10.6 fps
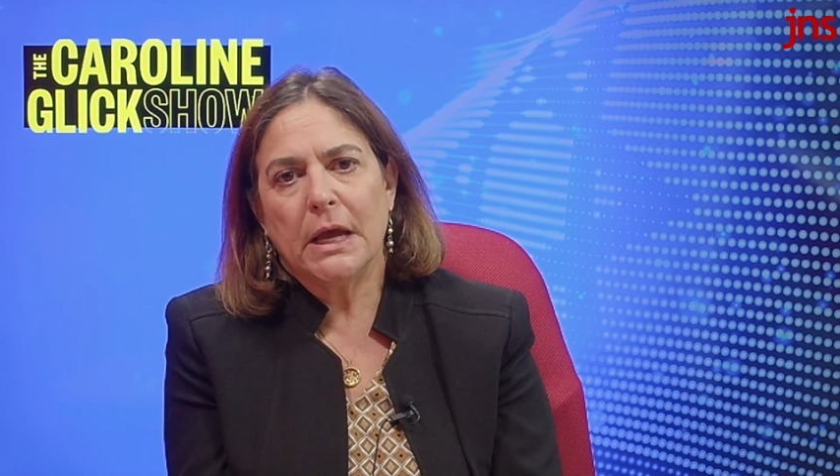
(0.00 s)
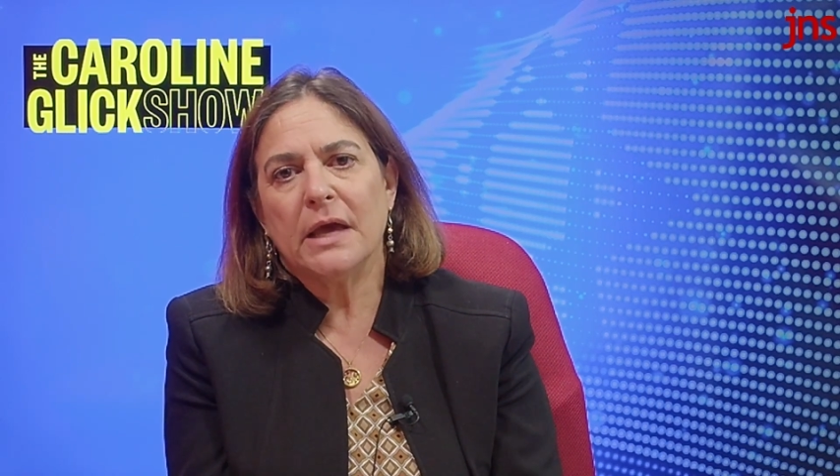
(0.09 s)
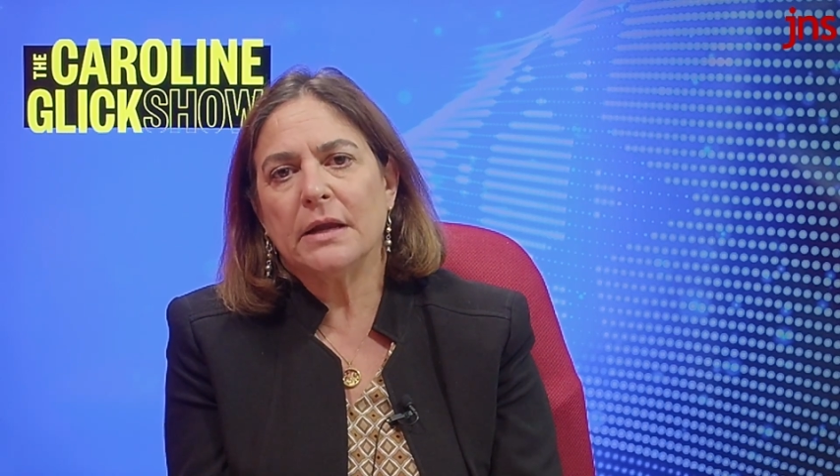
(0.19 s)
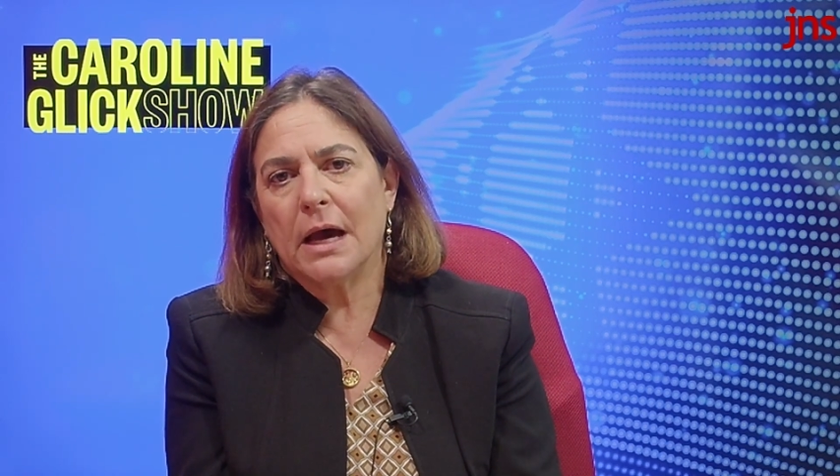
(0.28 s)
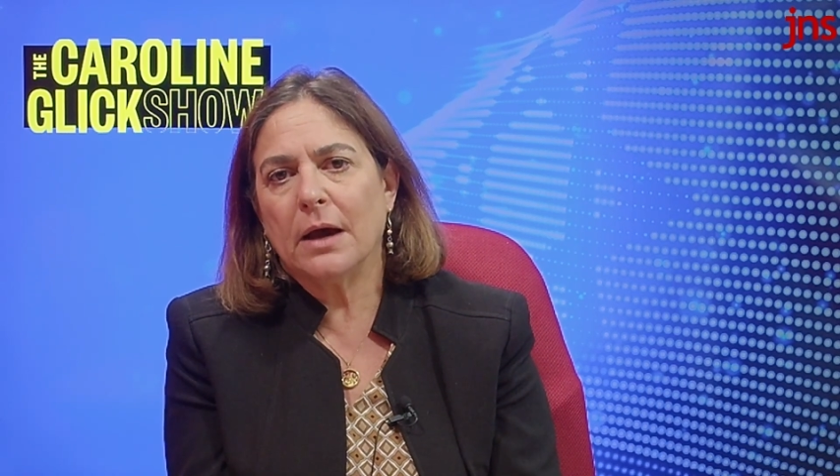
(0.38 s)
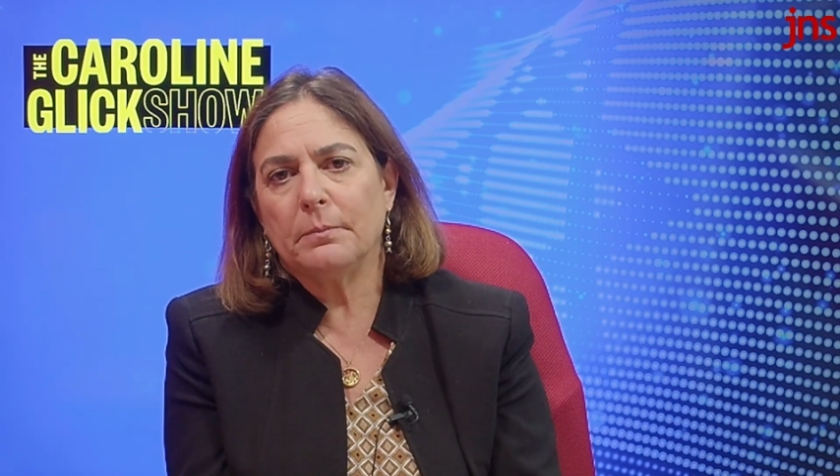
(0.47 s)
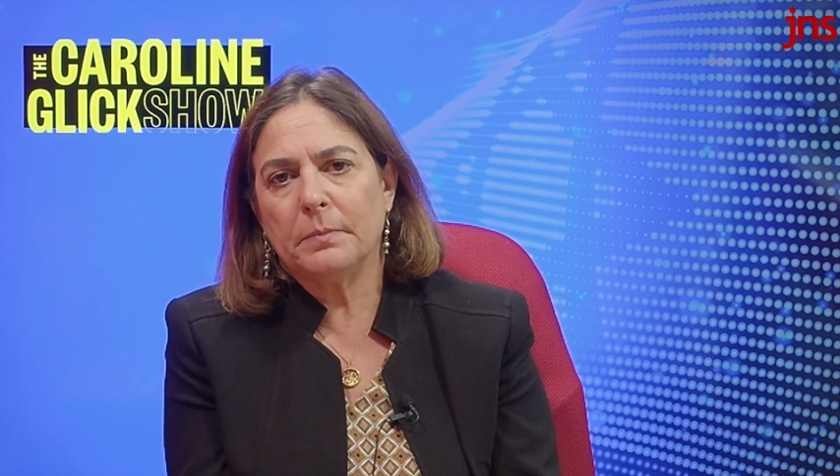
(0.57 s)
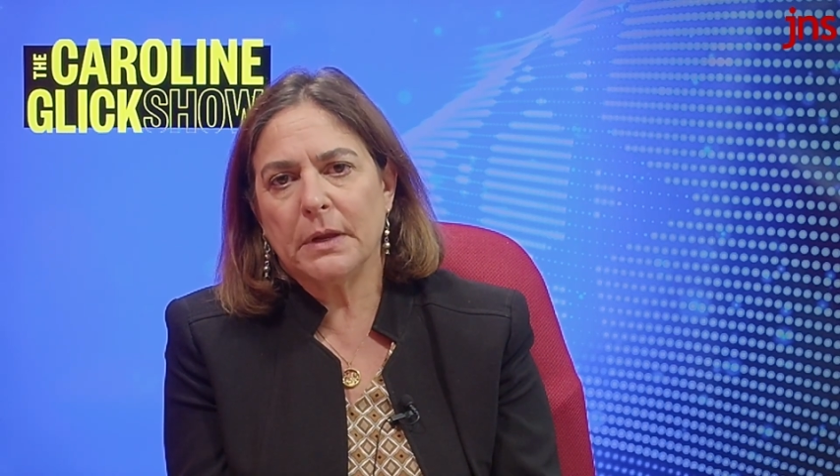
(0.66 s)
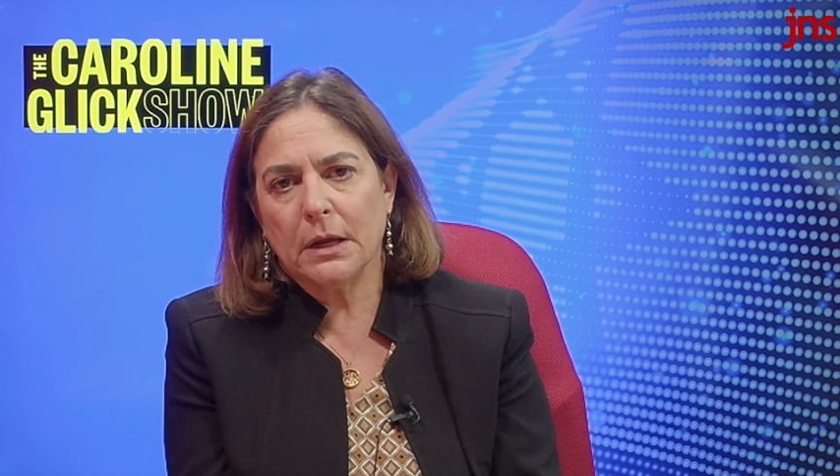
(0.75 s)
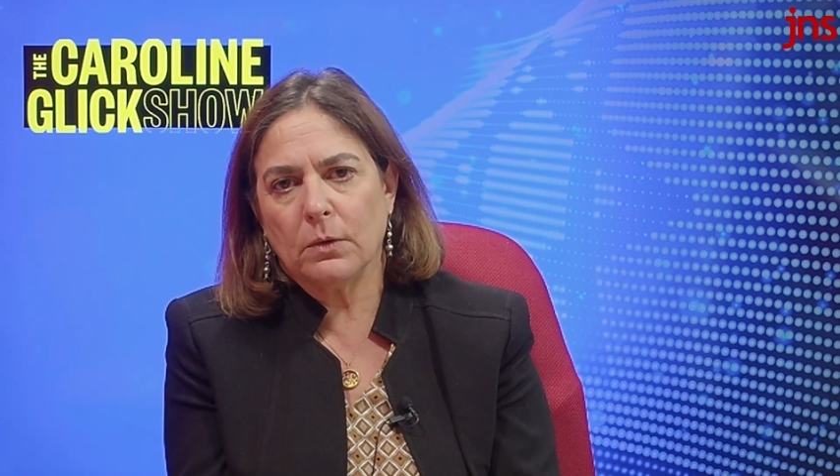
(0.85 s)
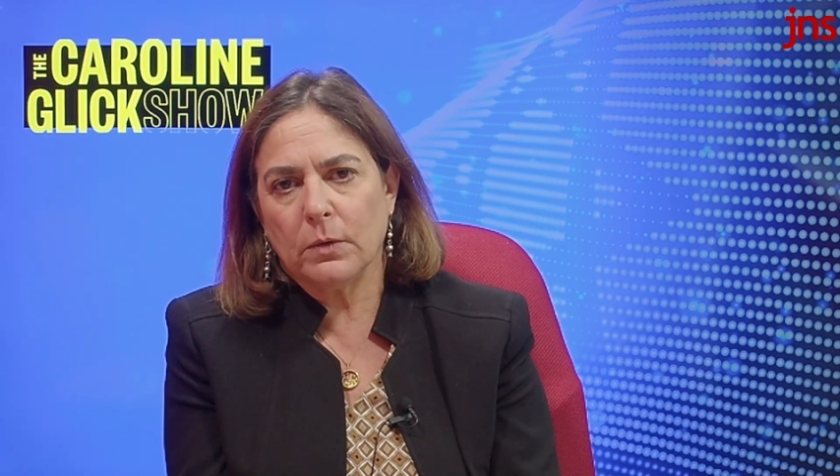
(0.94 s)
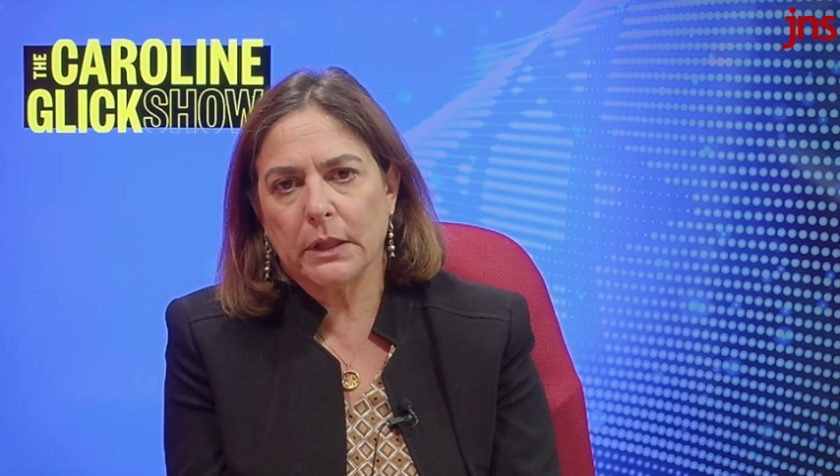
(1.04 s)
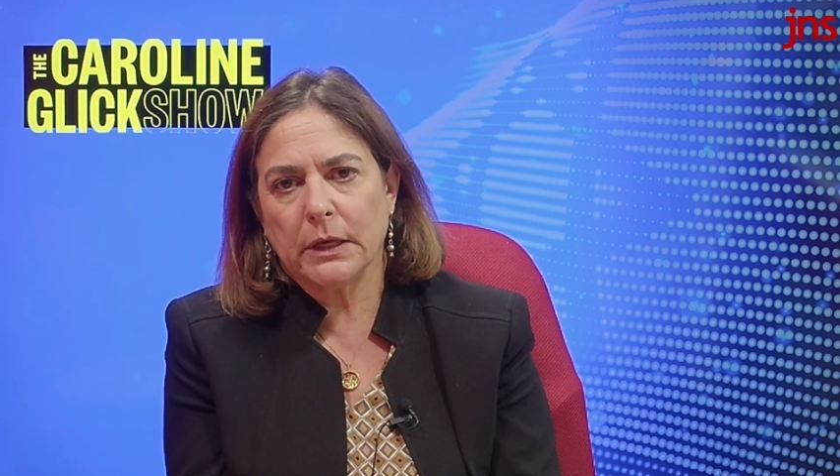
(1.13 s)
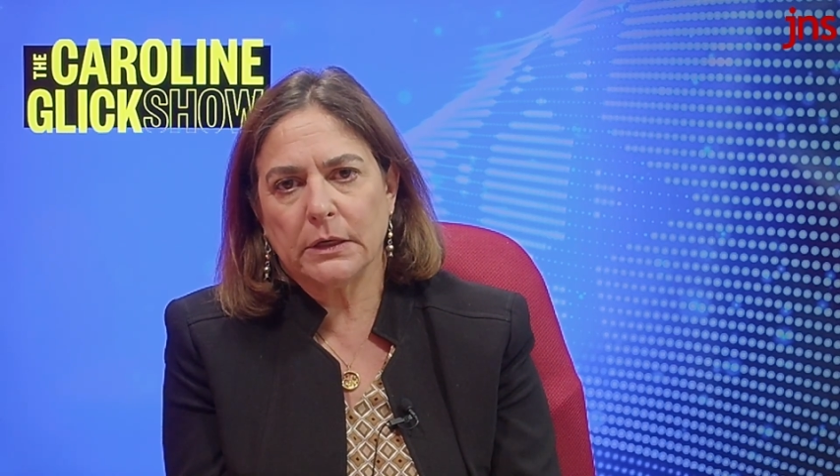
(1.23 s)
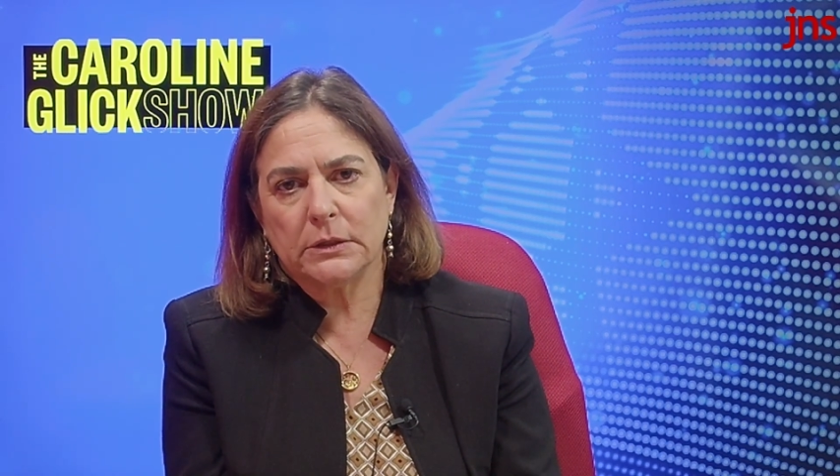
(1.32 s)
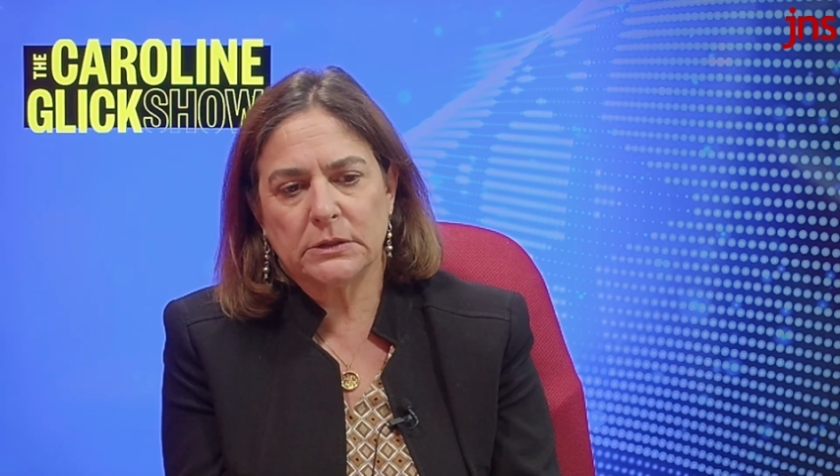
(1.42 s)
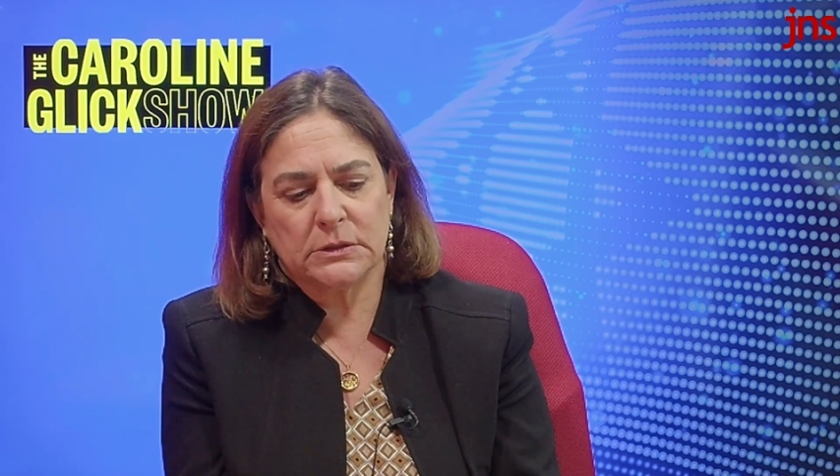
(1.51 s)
and not being willing